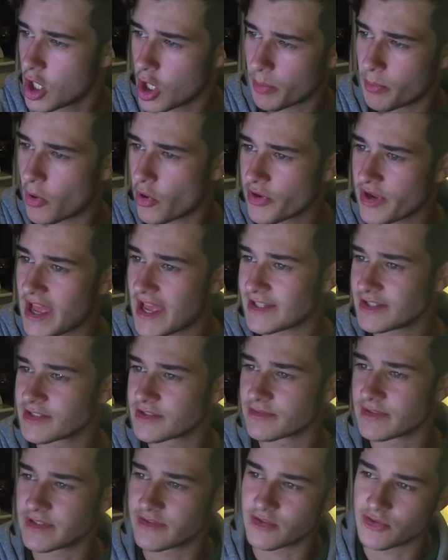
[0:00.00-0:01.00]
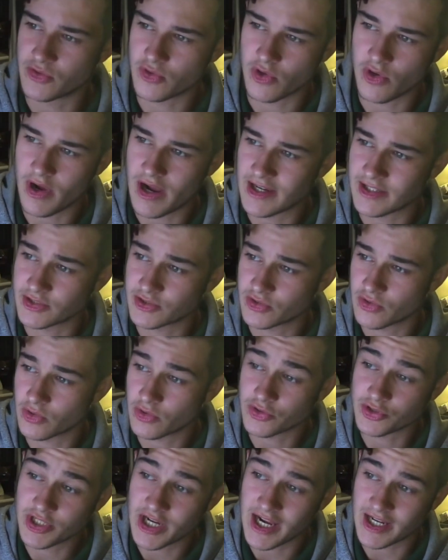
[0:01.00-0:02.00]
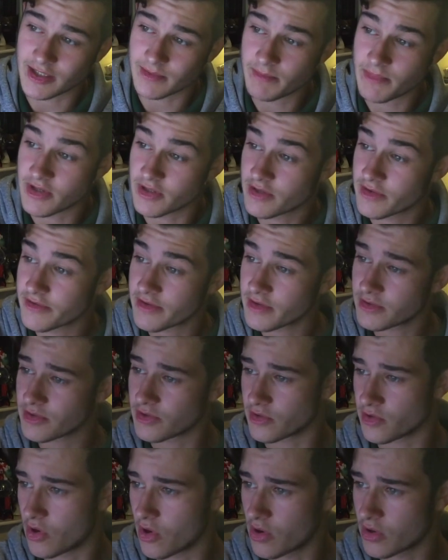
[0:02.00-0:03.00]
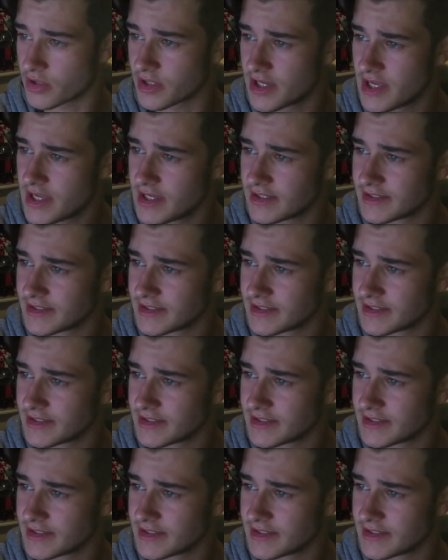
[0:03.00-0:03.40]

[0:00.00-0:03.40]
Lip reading: Upon entering the door I saw Chad McThundercock